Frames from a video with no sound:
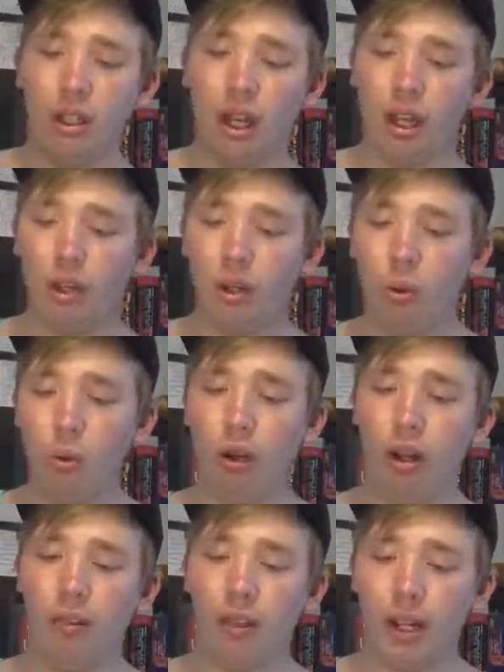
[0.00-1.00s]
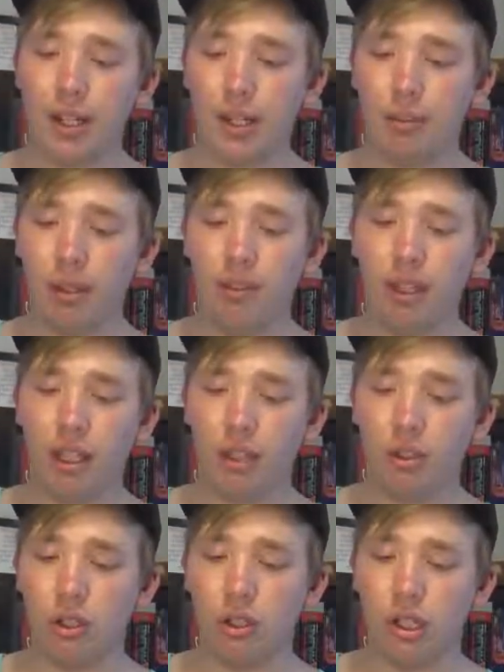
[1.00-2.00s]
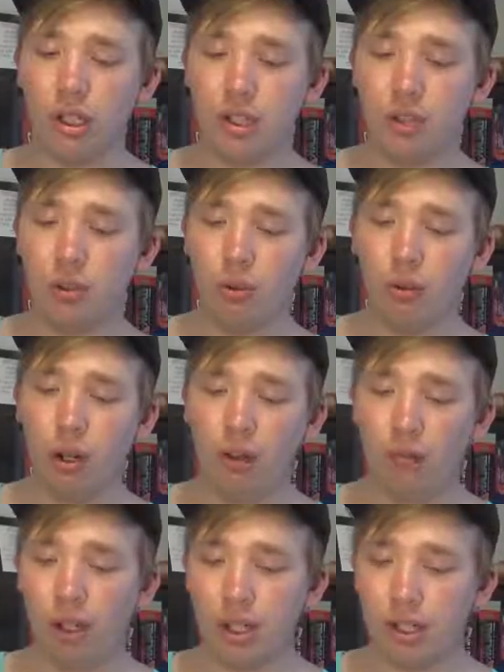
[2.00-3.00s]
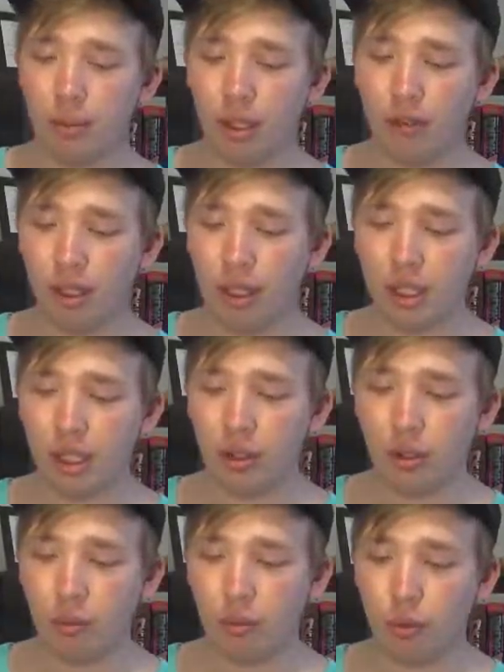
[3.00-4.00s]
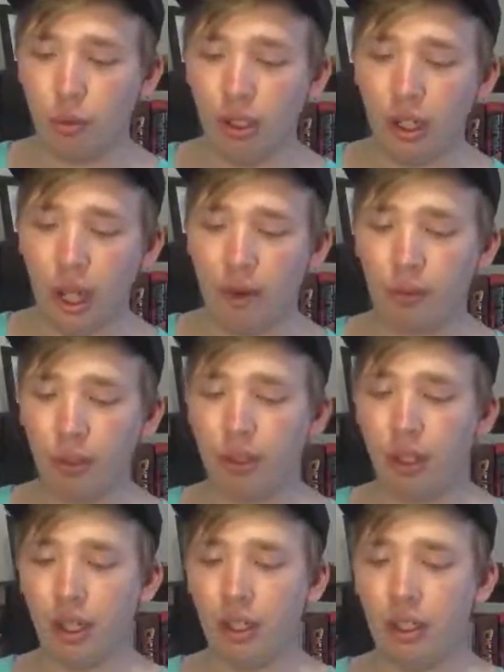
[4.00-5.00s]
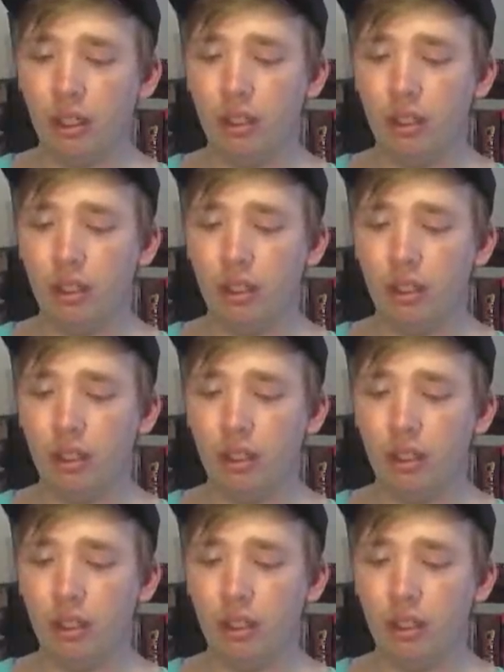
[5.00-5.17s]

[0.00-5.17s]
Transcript: I don't know what advice I'm giving that you should listen to and what advice I'm giving that's going to ruin everything.